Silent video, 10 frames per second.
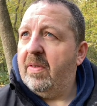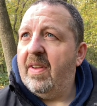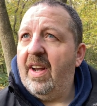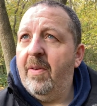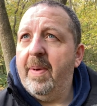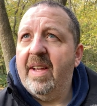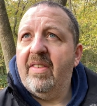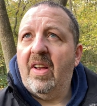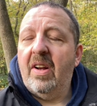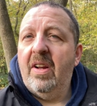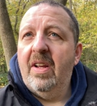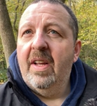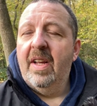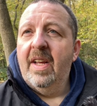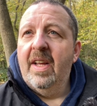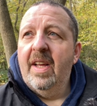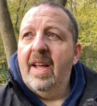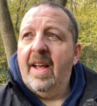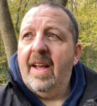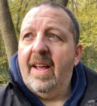there was a little bit of sun
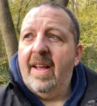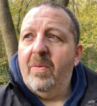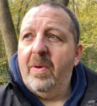uh,